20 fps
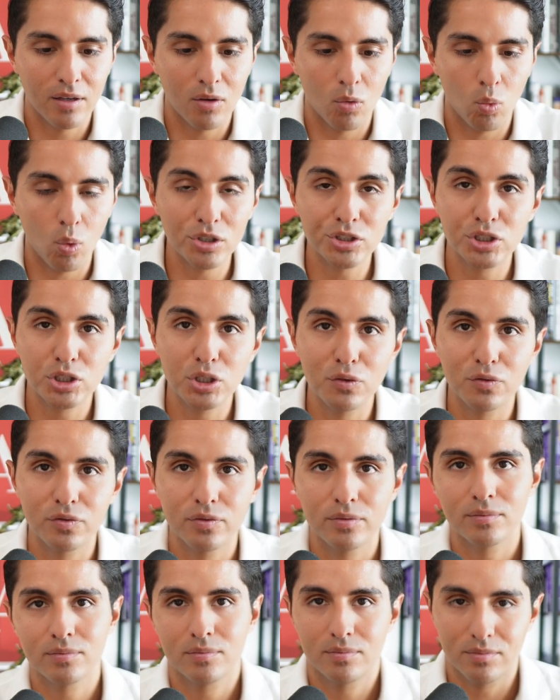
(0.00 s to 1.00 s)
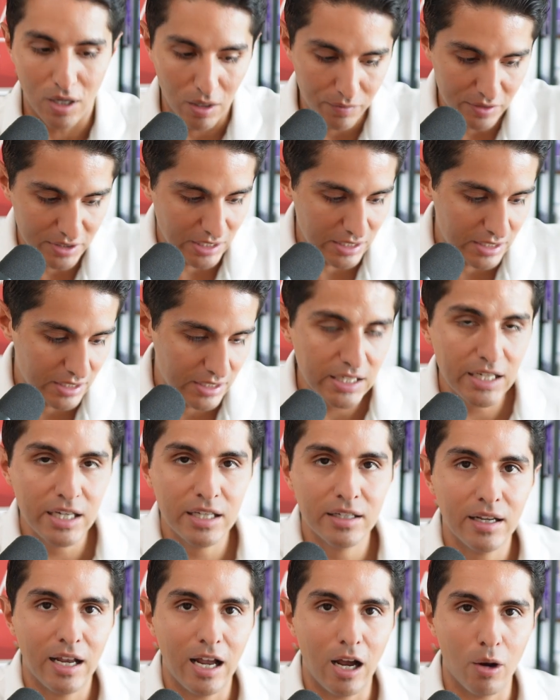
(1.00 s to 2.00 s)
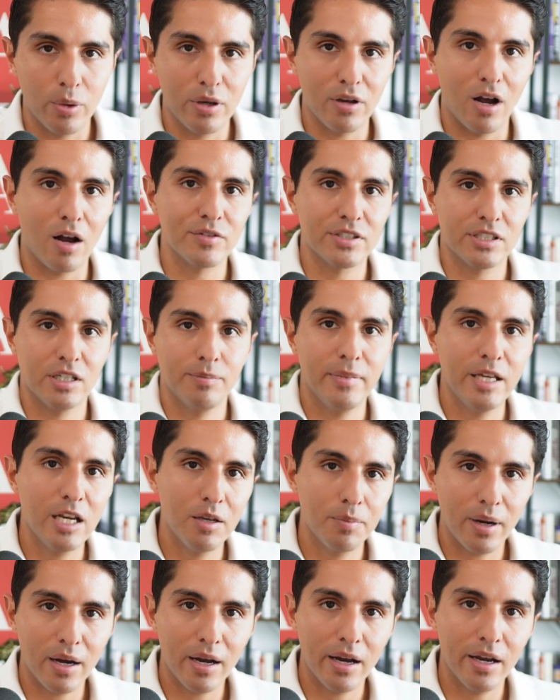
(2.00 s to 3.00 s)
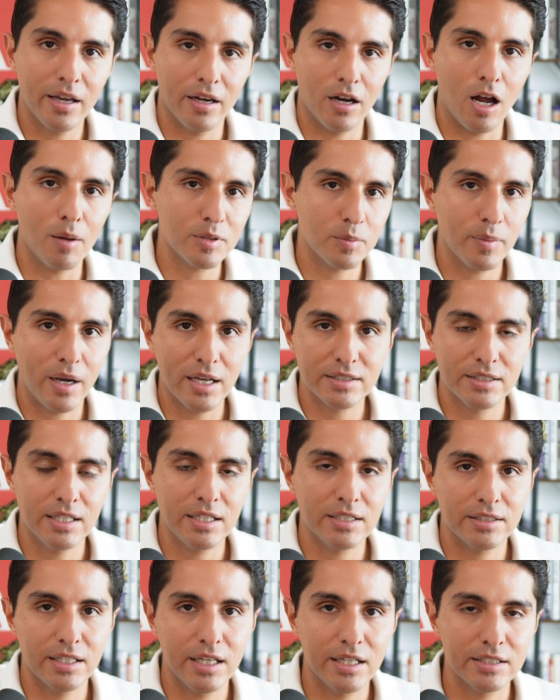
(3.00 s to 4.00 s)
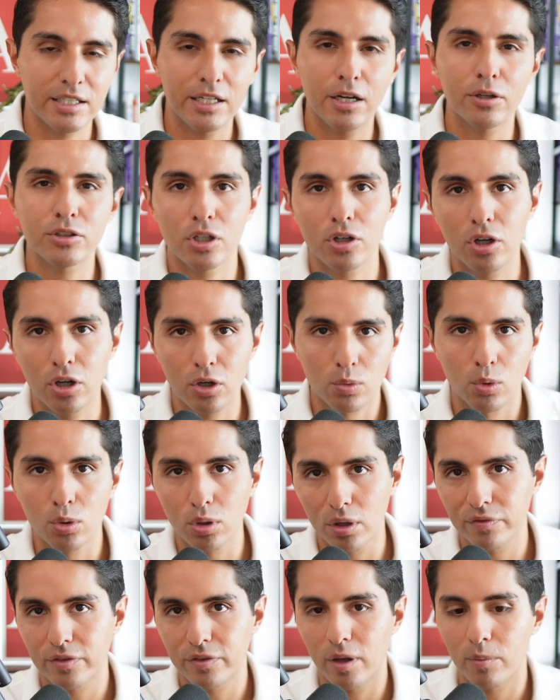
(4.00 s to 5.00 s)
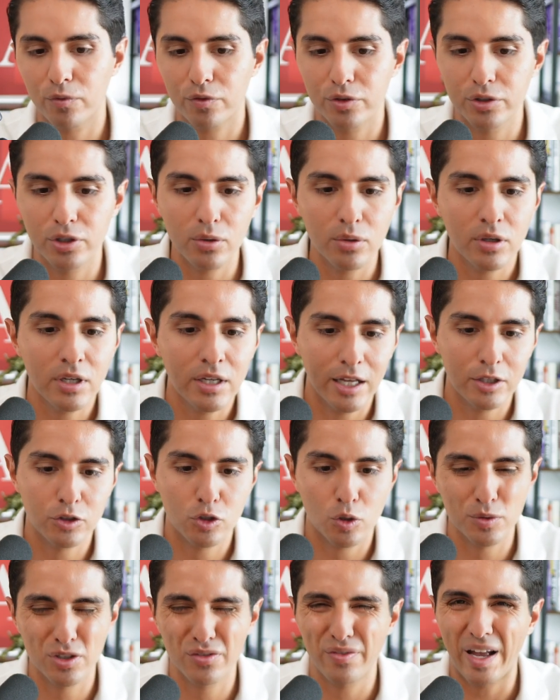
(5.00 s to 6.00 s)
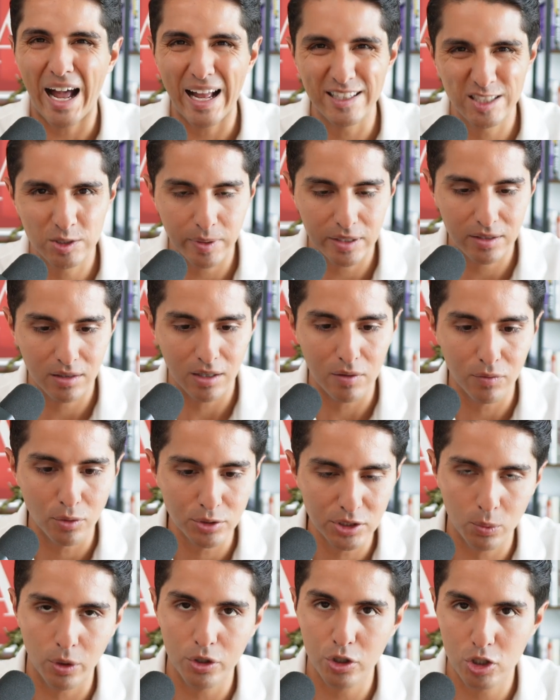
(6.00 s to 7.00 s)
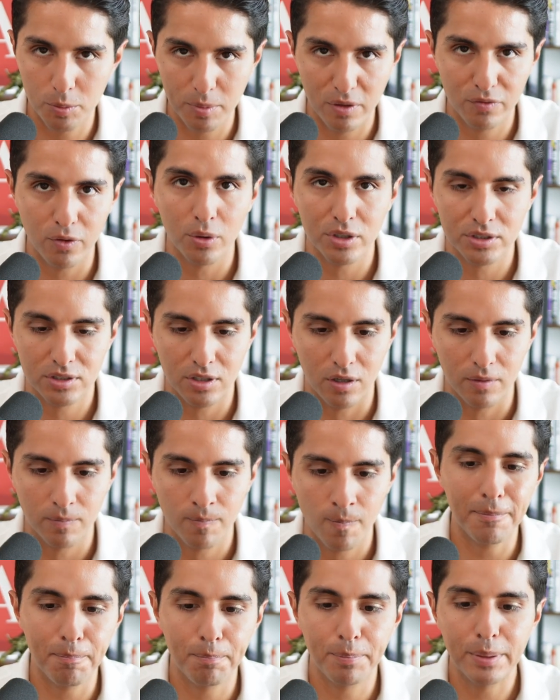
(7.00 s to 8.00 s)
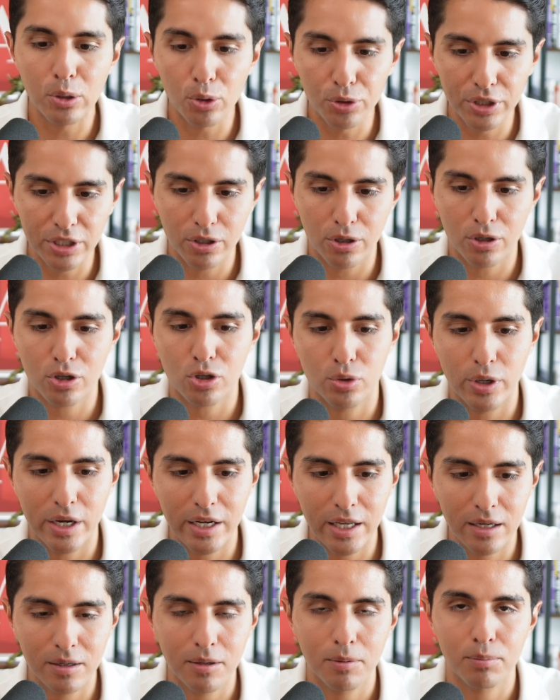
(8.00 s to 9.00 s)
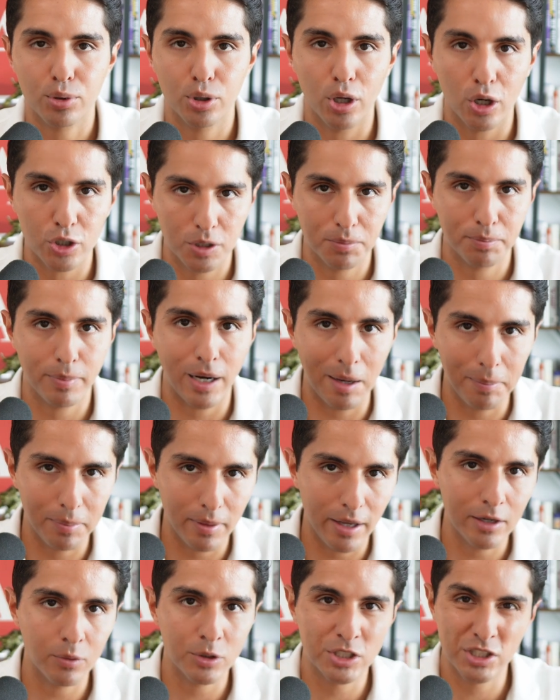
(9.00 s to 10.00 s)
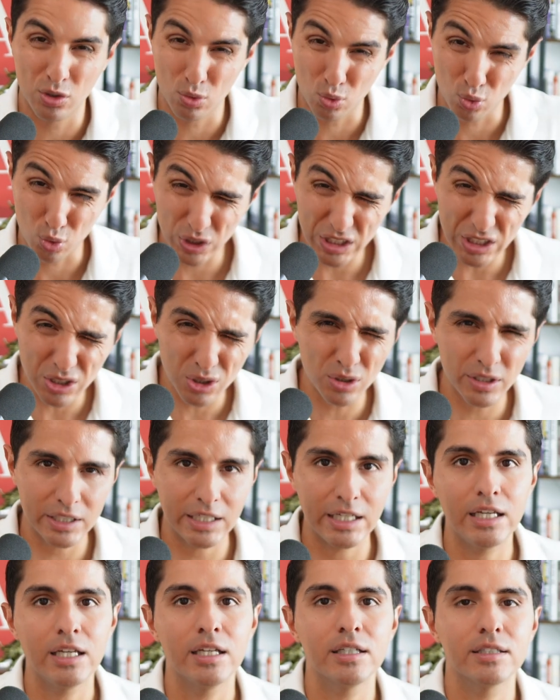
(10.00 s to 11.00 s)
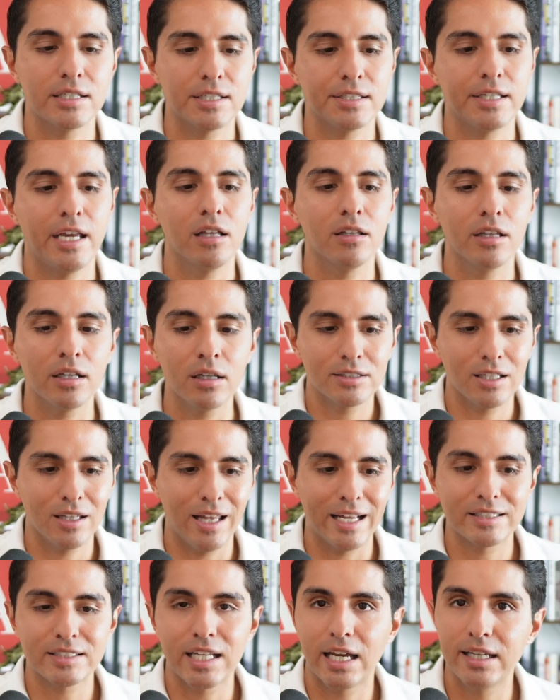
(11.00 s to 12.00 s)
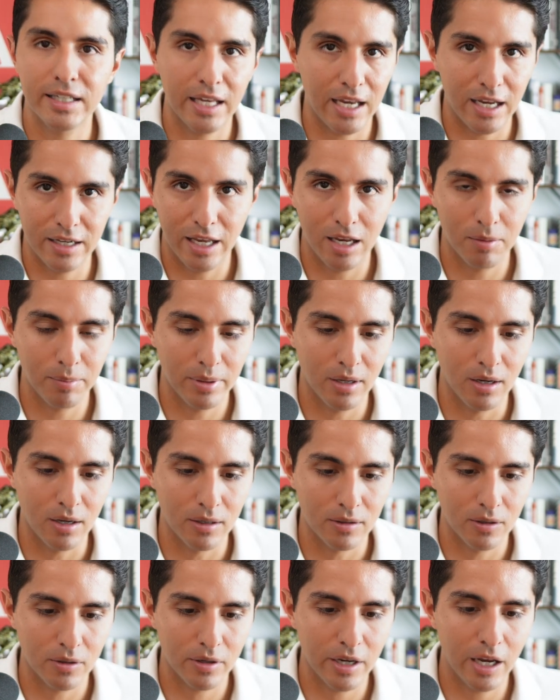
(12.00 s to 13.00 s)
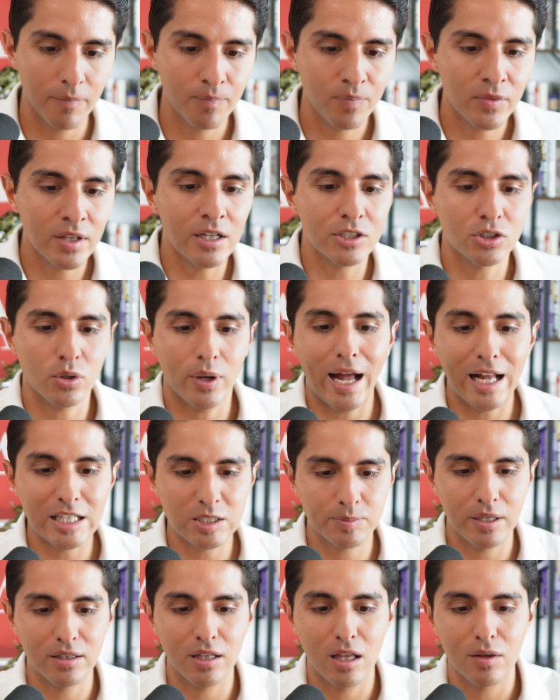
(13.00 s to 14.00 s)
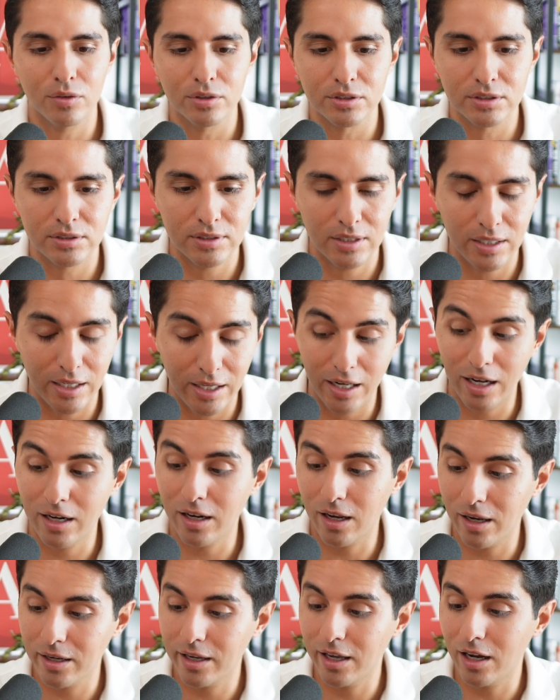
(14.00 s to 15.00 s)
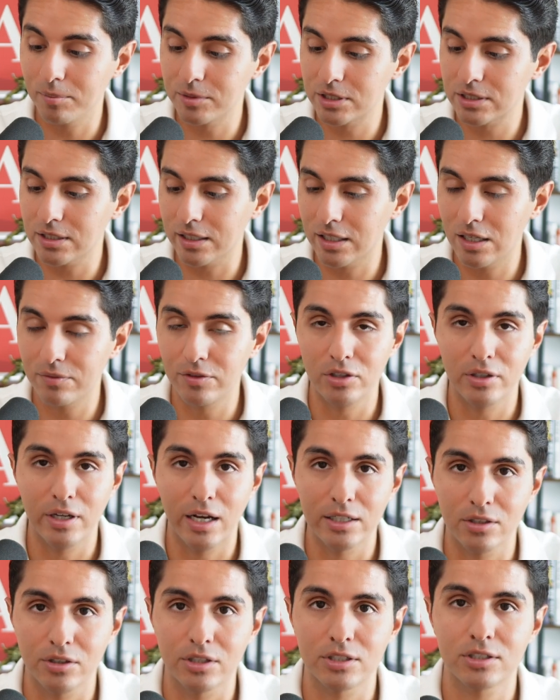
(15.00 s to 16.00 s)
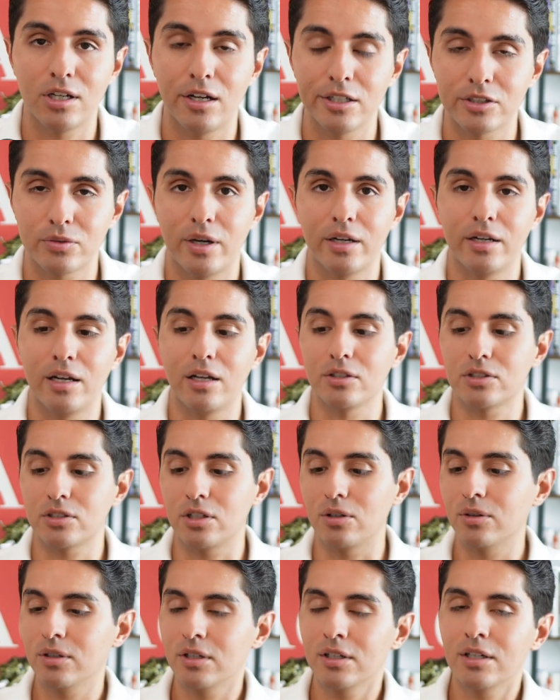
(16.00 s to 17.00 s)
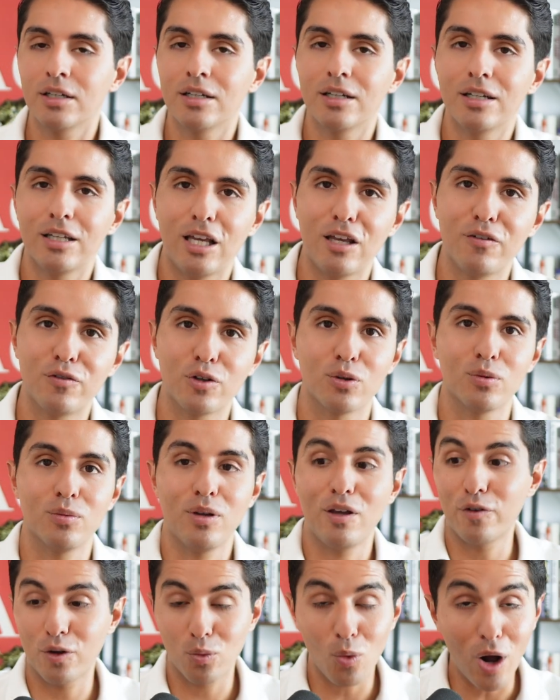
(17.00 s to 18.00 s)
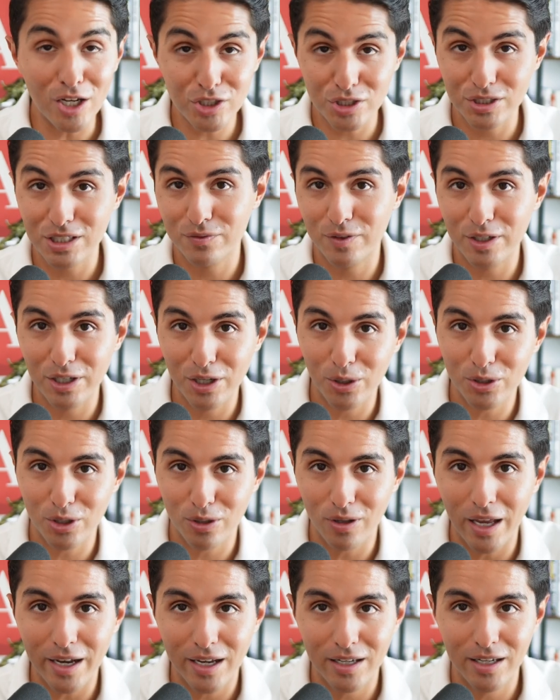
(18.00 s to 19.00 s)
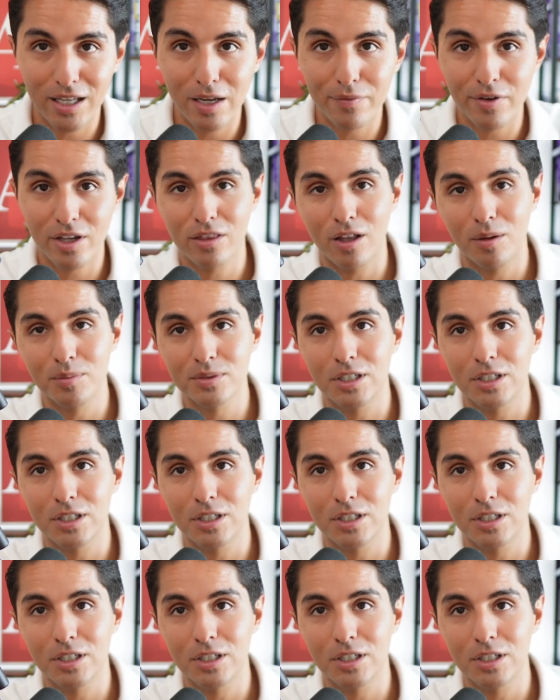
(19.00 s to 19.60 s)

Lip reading: once you've obviously seen how we obviously media buy and optimize these things, here's a good rule of thumb for you in terms of ad spend levels and what you should be focused on. And building your creating production pipeline, which is the real key to scaling to like 10K a day and beyond, okay? So ad spend levels. And again, I'm just like giving you guys all the sauce right now. So if you're watching this video and you're liking it, give it a thumbs